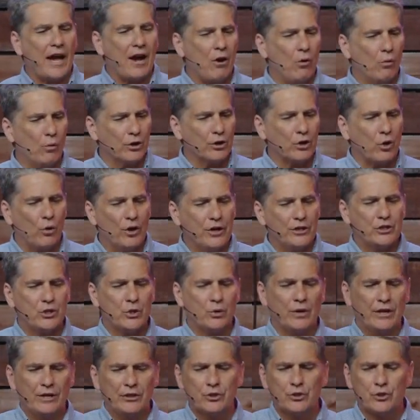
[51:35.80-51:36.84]
how we're going
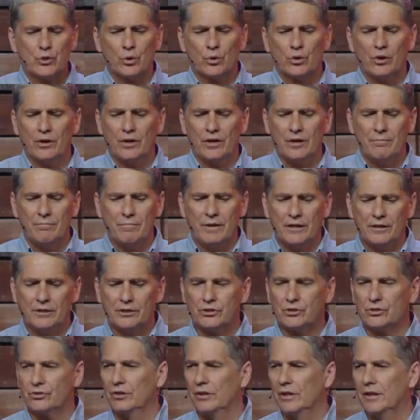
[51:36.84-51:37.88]
to endure in
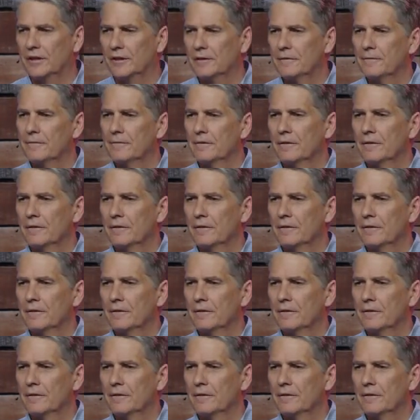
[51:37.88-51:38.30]
ministry.